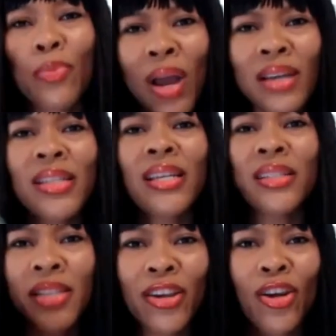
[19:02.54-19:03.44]
process it.
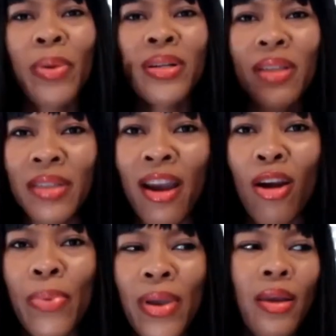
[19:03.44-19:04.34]
Take your butt to
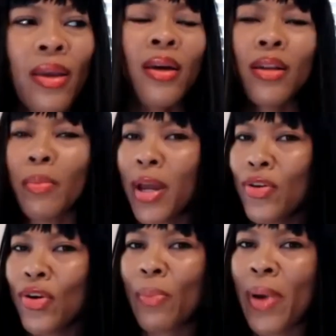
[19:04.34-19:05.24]
therapy. The money
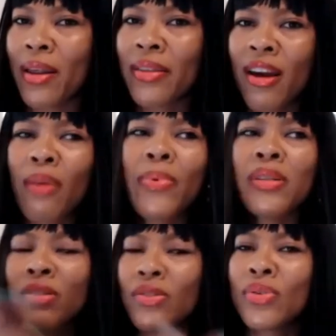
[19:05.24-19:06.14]
you're gonna pay the
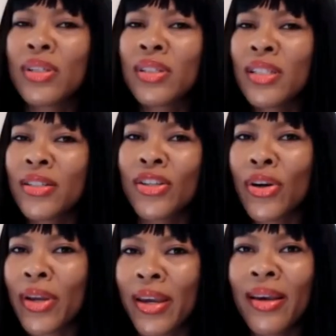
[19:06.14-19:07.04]
therapist, you can send to
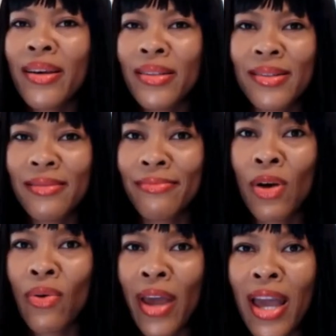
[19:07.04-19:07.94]
your kids.
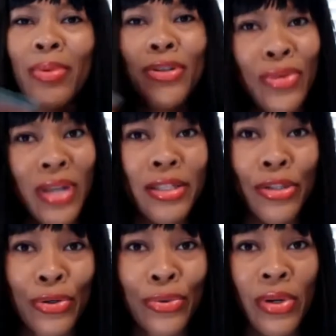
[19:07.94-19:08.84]
Okay, but do that
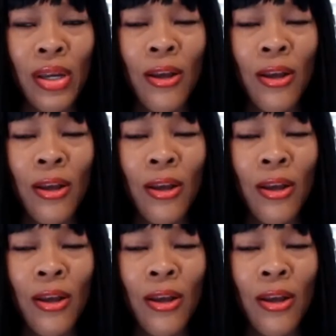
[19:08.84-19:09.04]
too.